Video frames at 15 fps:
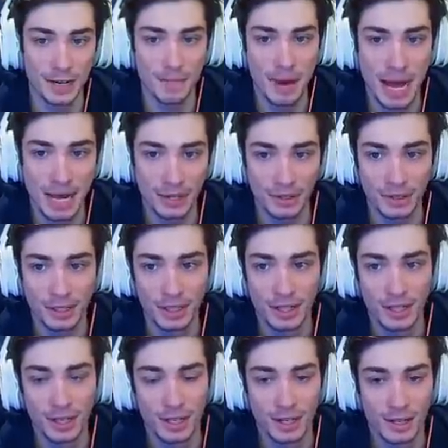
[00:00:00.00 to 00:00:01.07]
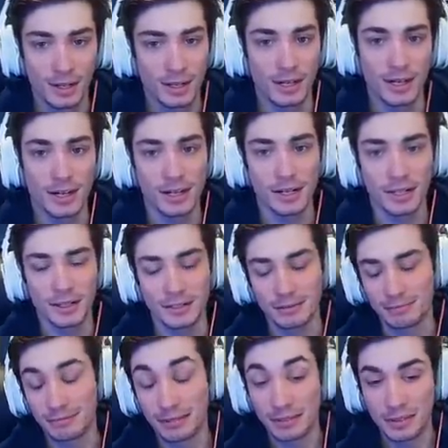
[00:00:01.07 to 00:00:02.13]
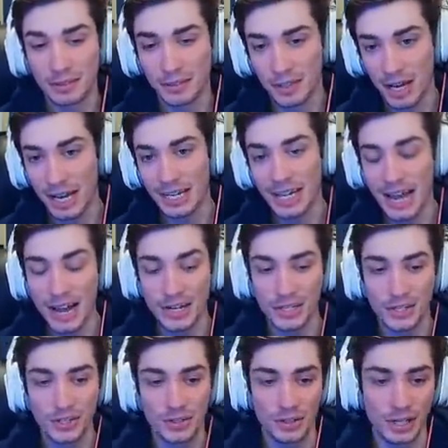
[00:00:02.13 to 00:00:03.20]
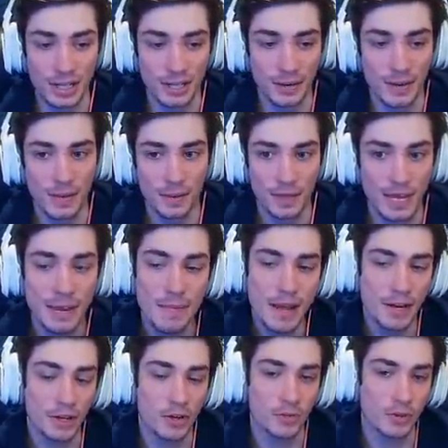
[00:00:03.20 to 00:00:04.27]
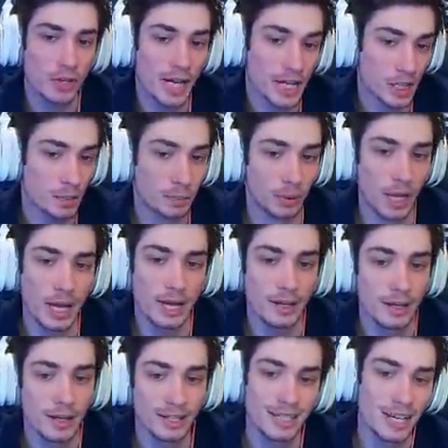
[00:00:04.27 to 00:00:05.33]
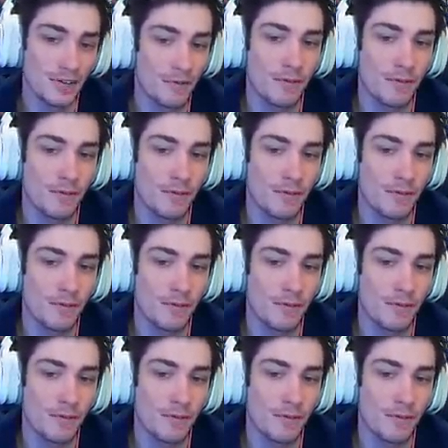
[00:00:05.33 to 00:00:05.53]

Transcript: in Madden. I, I guess. Like, he made a nice play, didn't